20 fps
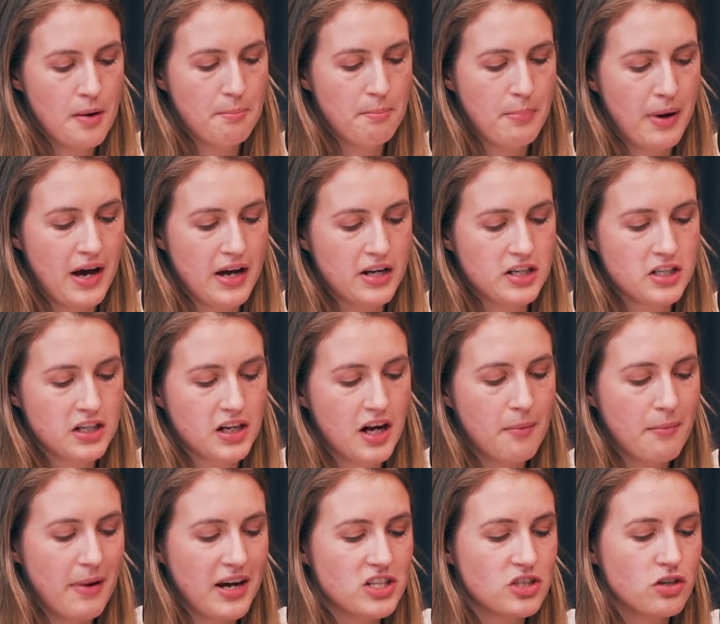But to
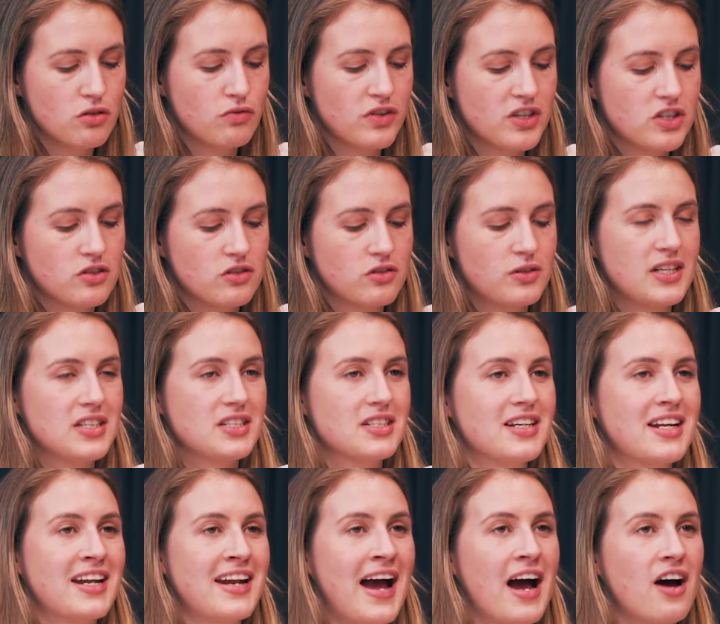come back to your original
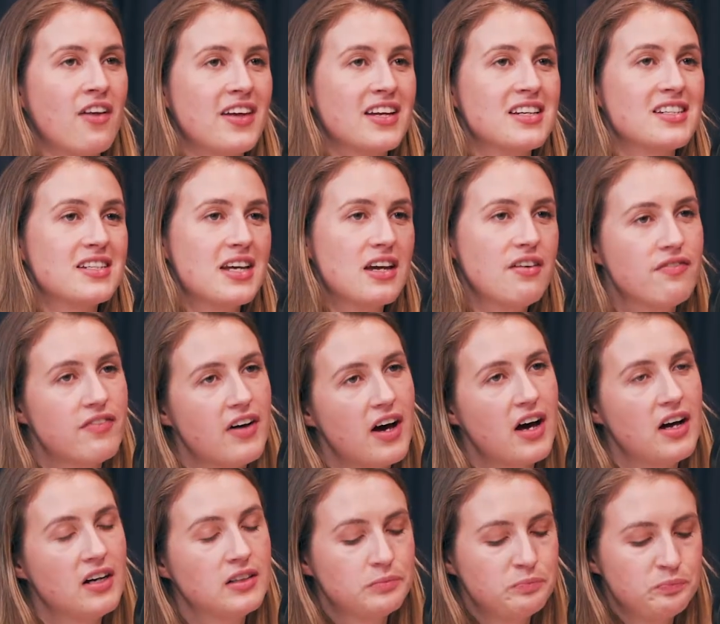question and how they
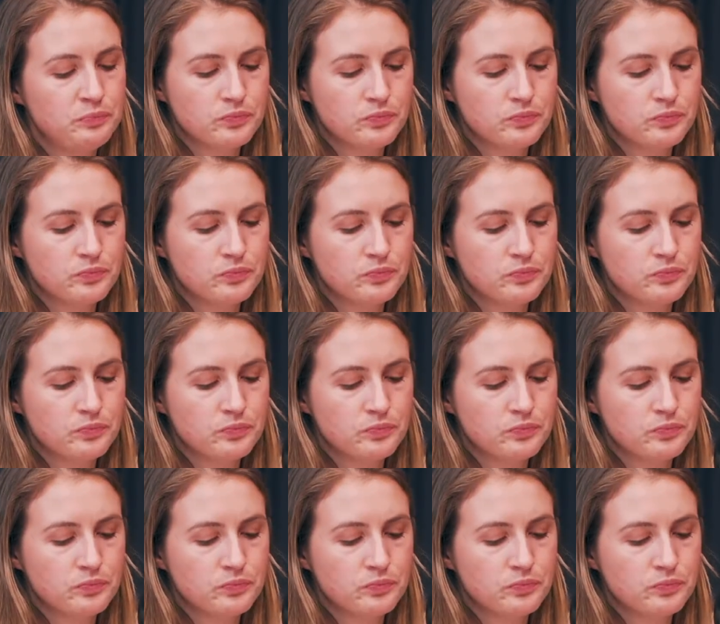differ,